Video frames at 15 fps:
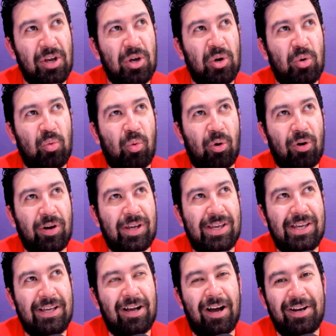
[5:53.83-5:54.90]
where
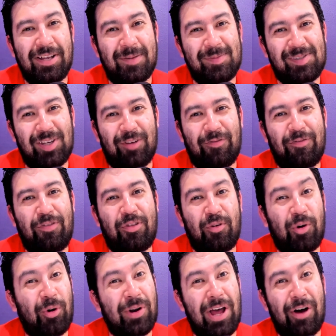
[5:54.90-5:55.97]
he got himself
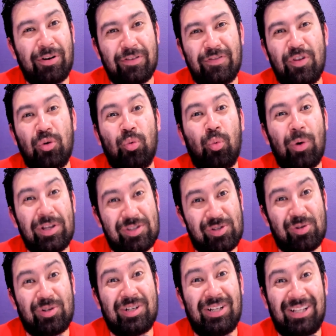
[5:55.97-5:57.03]
thrown out of the
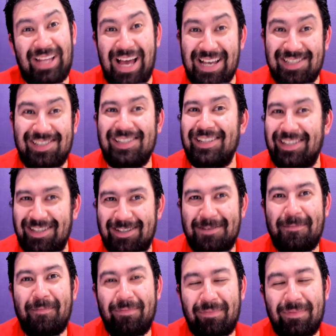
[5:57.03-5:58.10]
Winter Classic.
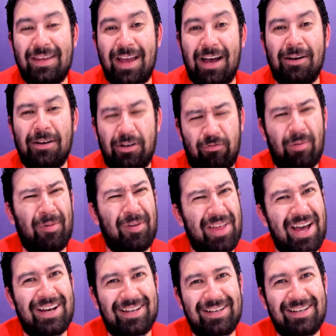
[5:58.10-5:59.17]
Yeah, remember
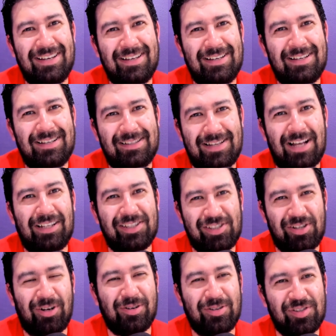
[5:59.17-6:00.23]
that? Dallas
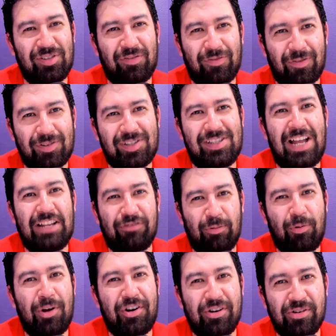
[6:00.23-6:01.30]
Stars versus Nashville
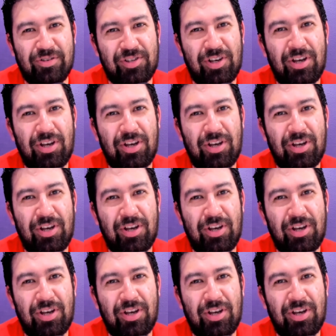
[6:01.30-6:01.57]
Predators,